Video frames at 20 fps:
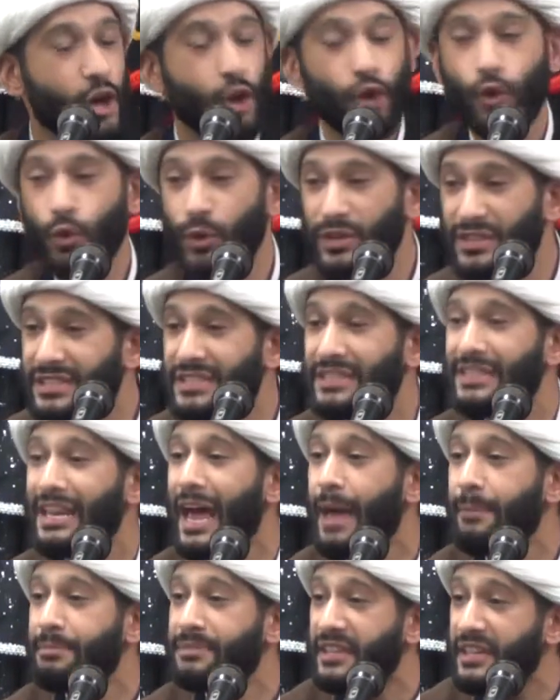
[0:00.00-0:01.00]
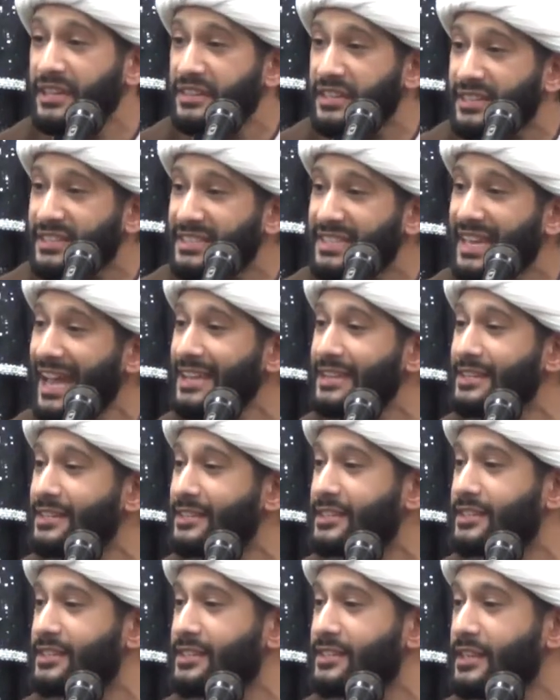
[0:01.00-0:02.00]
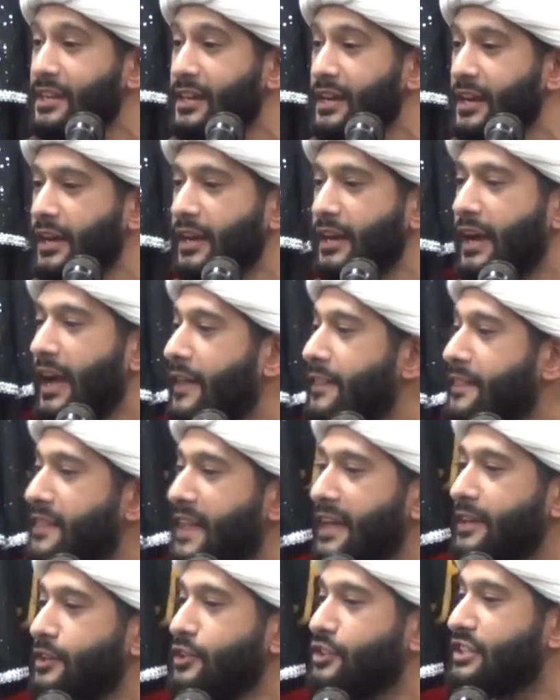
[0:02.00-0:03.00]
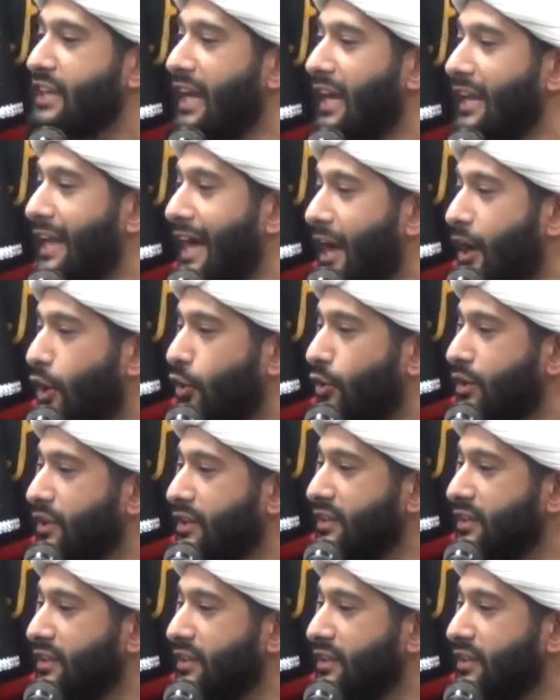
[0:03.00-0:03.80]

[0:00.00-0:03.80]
who was slapped in the tents, and then to allow